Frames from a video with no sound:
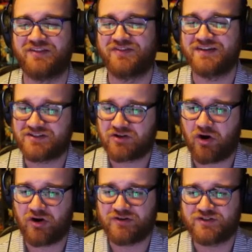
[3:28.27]
this
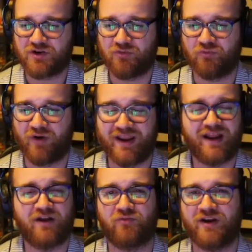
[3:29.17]
card's rate
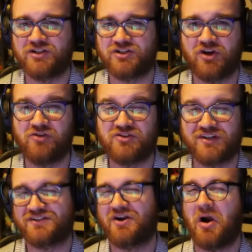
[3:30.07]
and ratio
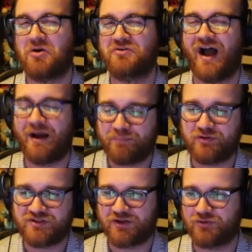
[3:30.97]
just are not
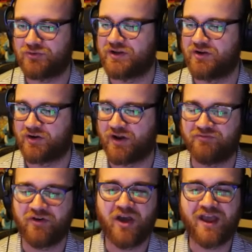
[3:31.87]
particularly good enough.